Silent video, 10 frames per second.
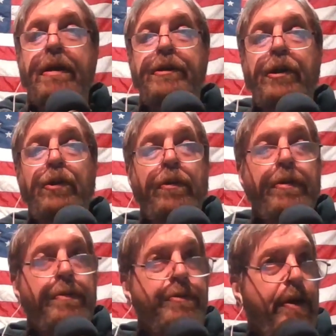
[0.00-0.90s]
to do it
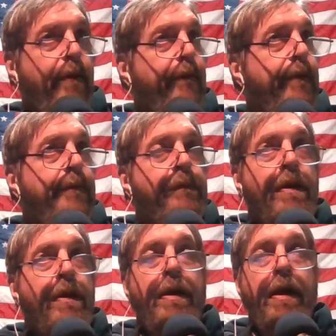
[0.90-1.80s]
themselves
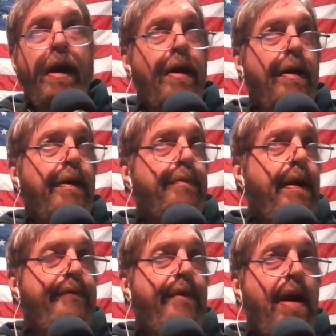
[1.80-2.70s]

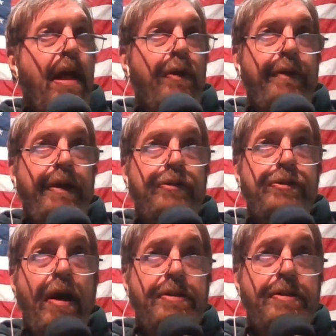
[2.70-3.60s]
by following the
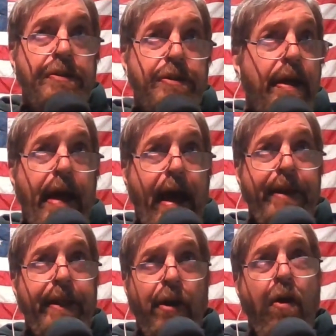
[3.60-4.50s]
instructions. I
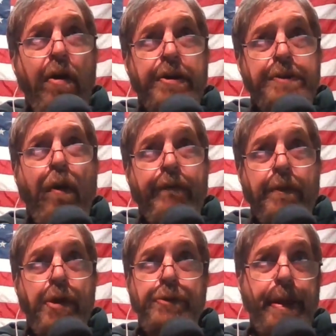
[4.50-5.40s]
think the hardest part for
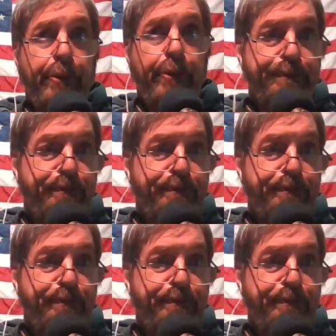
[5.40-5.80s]
most people